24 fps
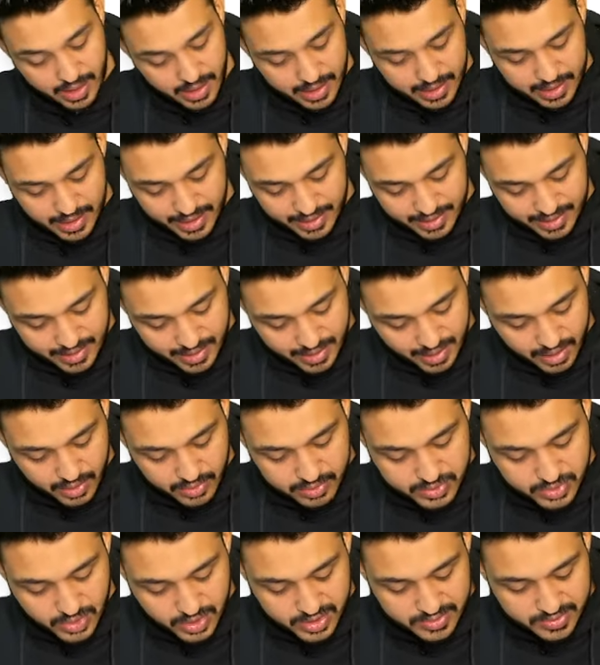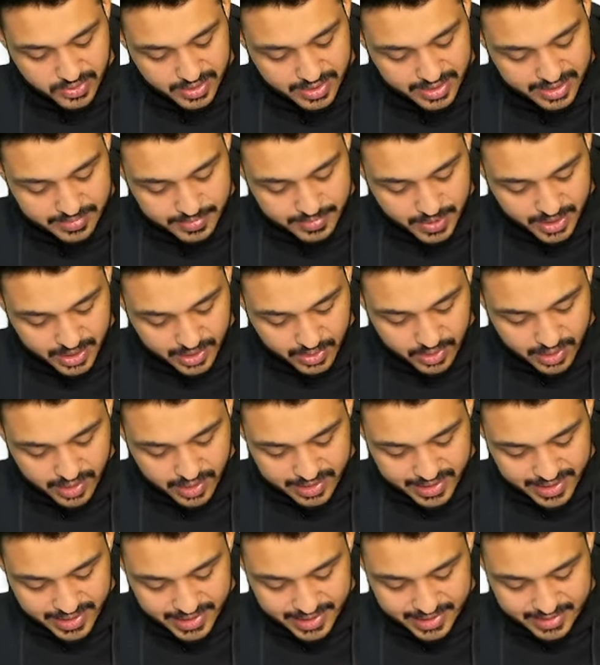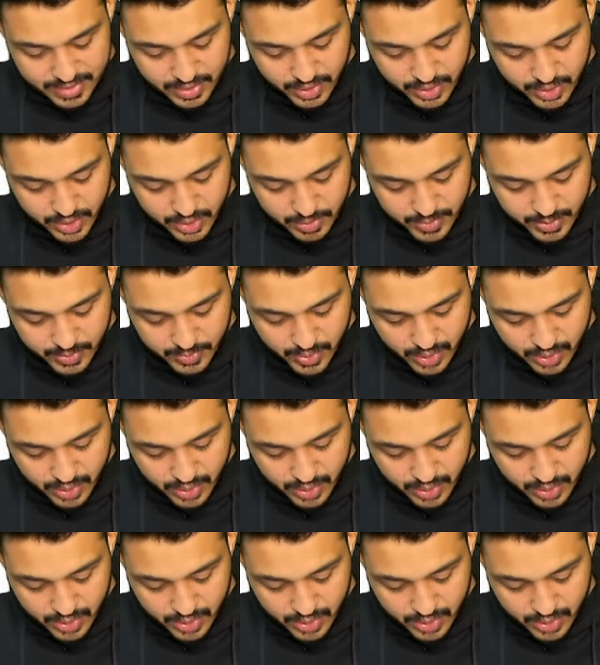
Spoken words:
And the drug of choice for this particular thing is going to be what?